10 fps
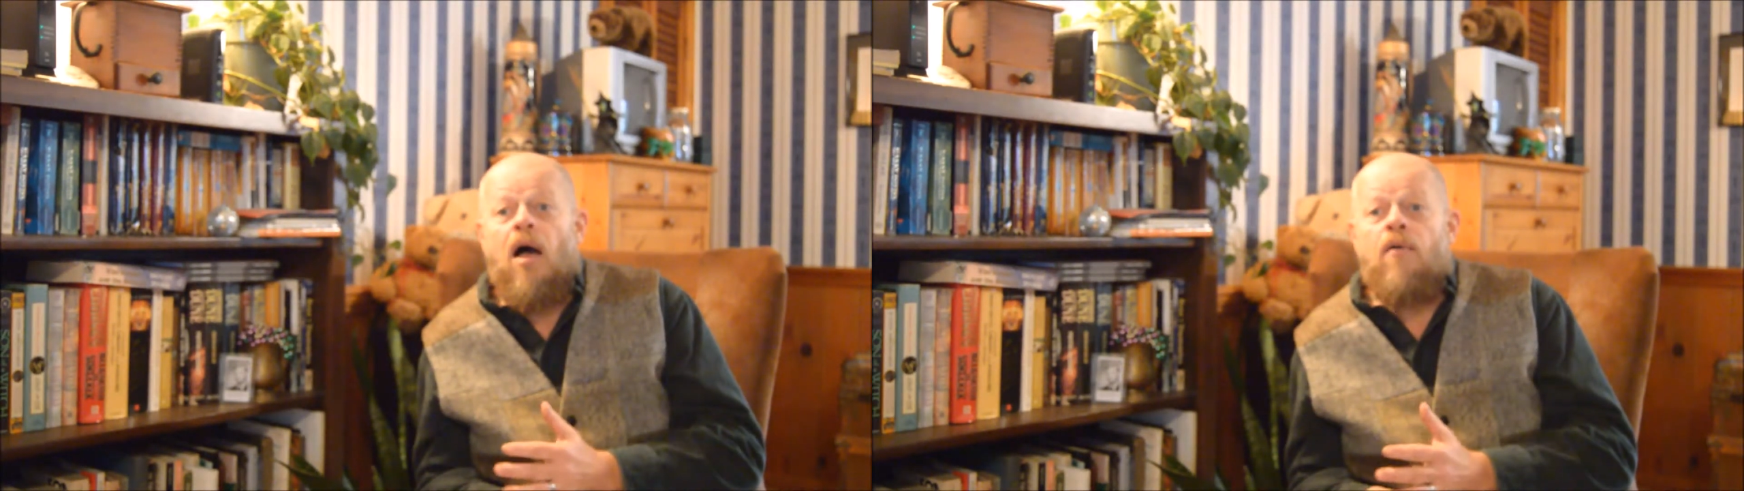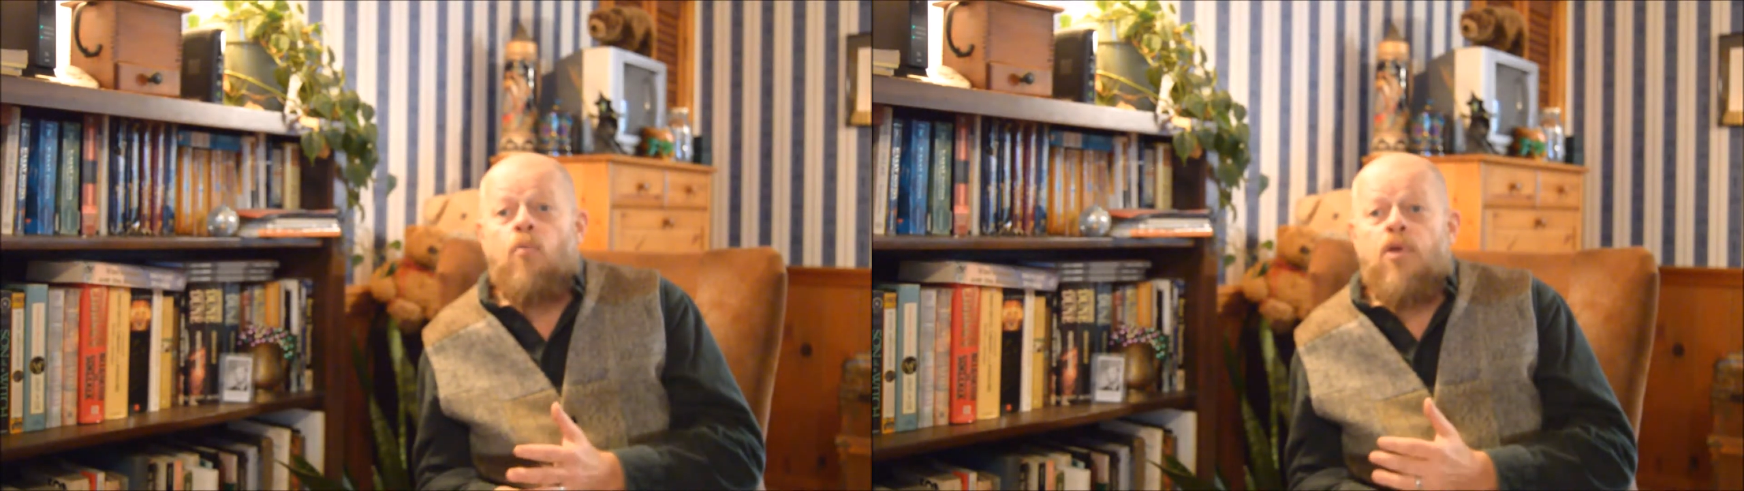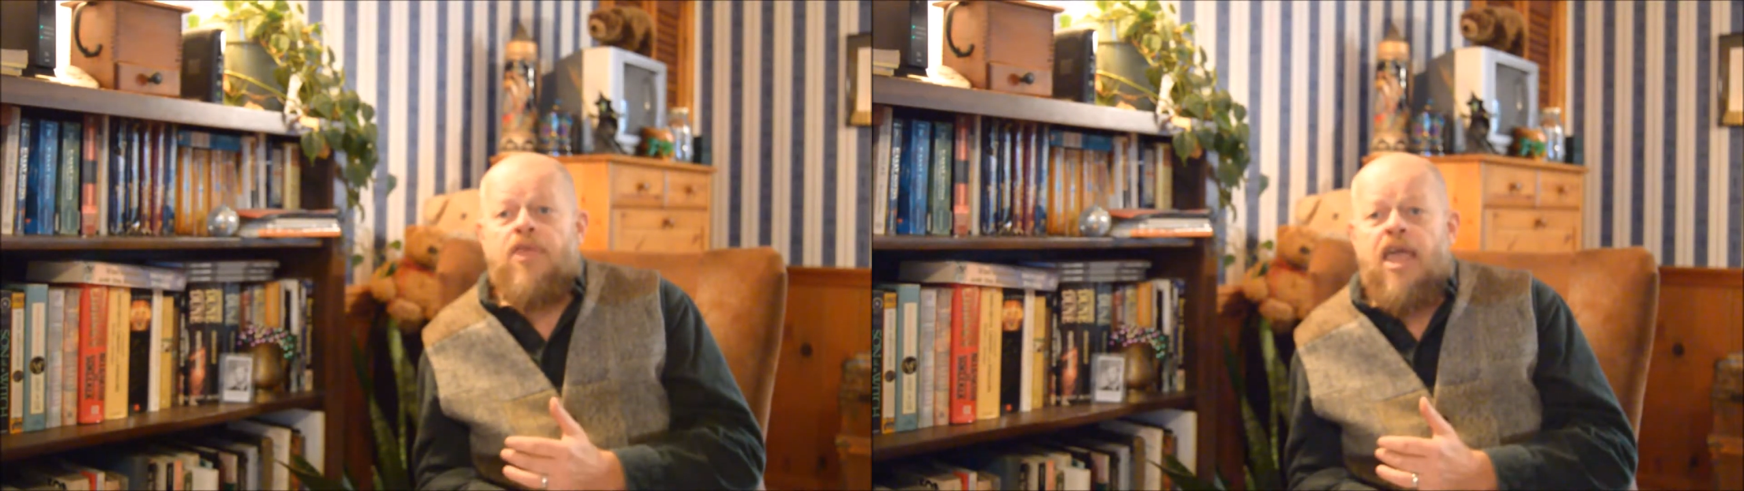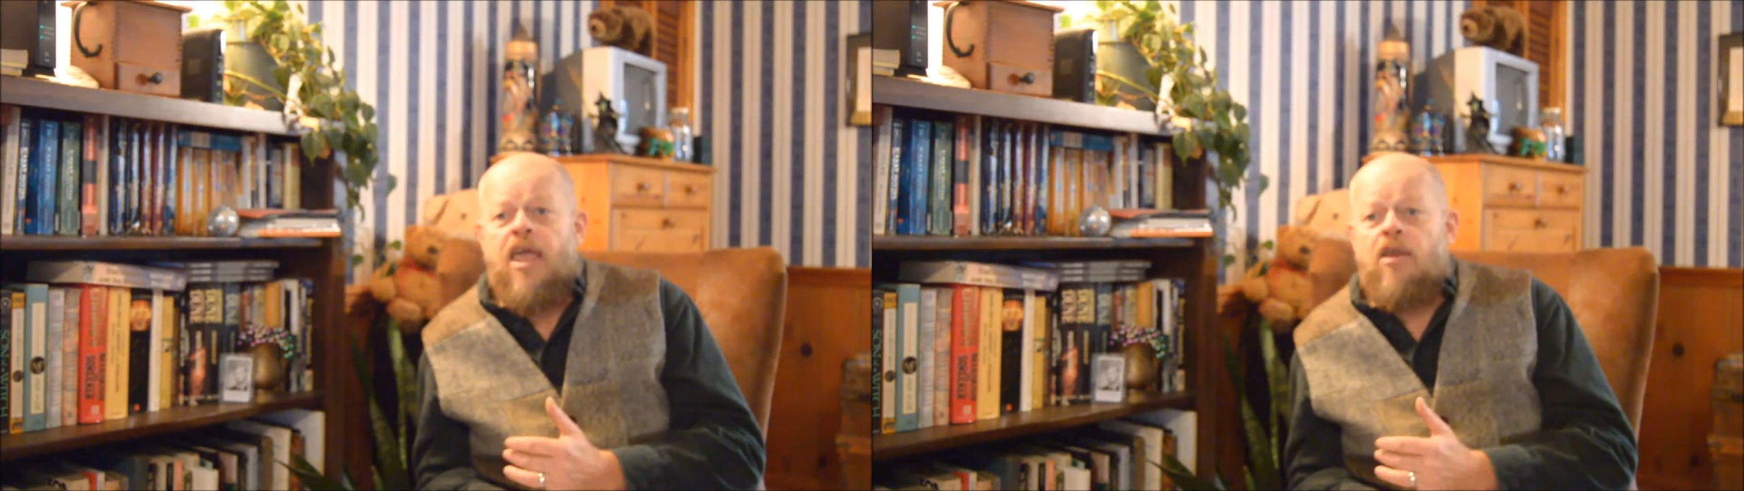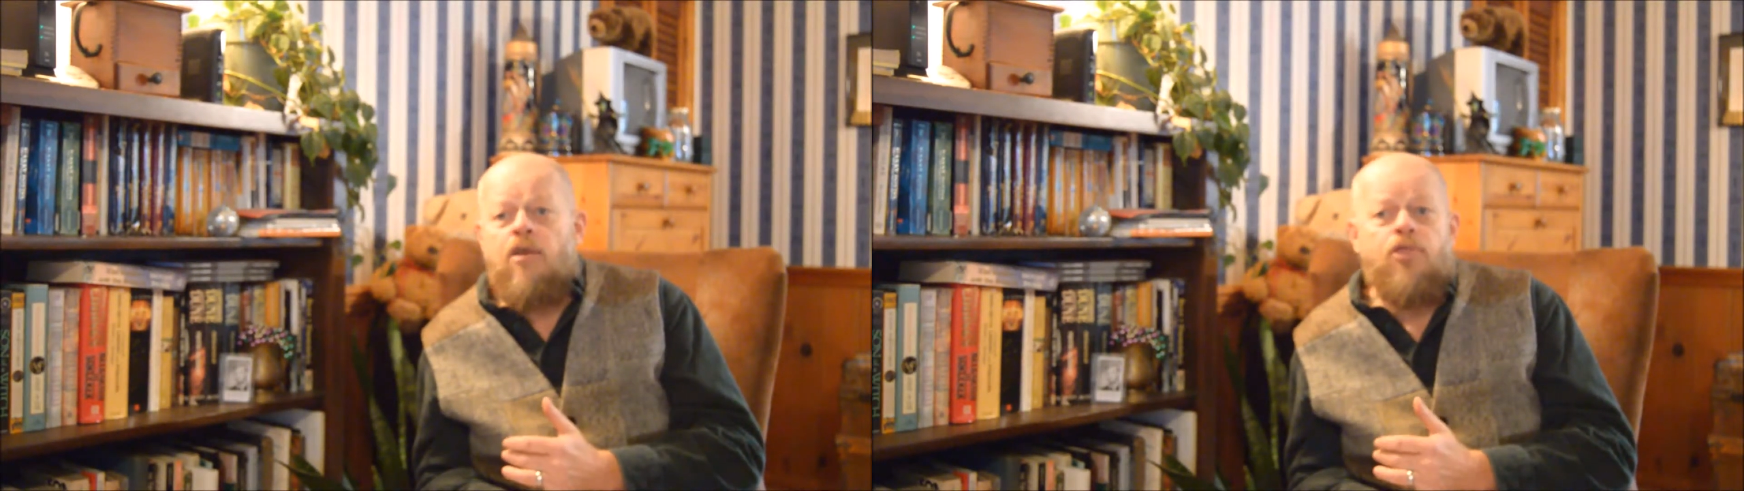
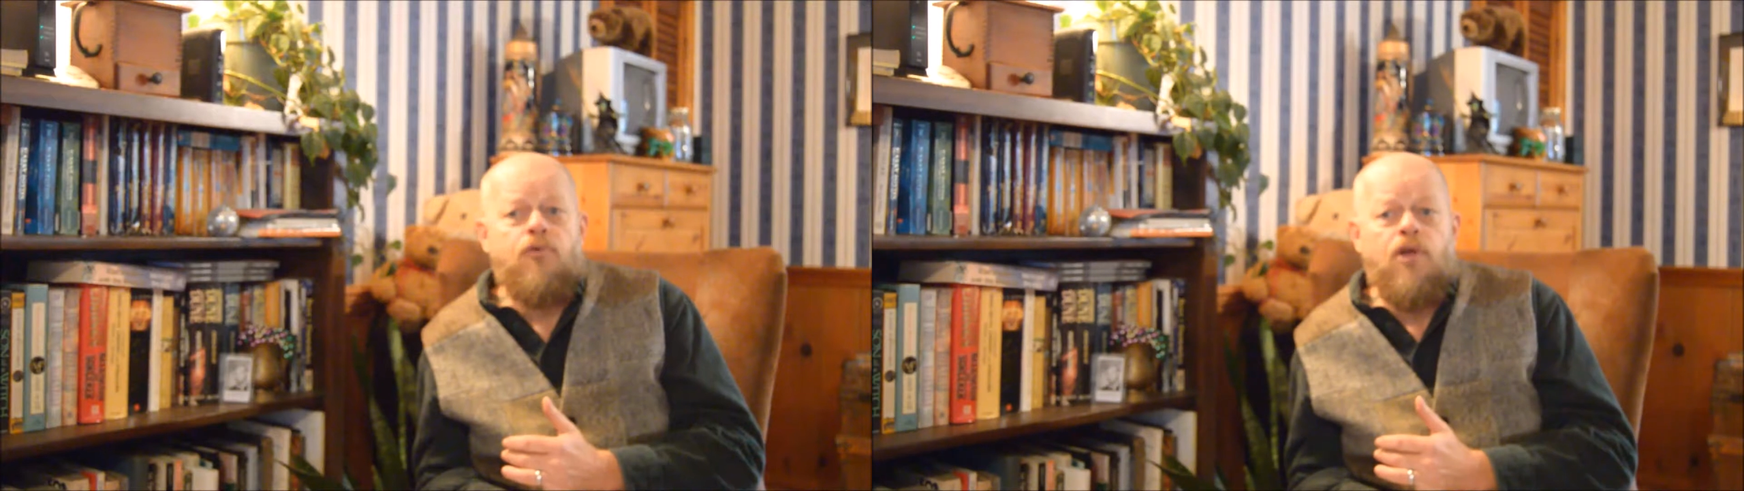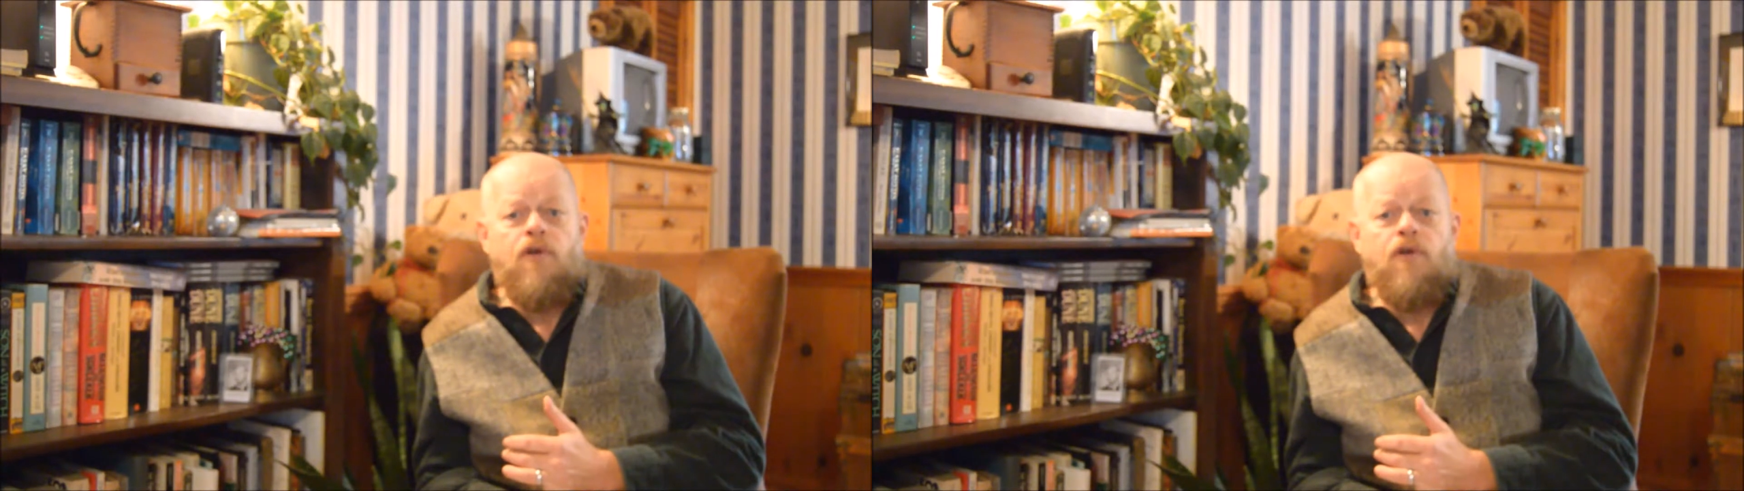Within 3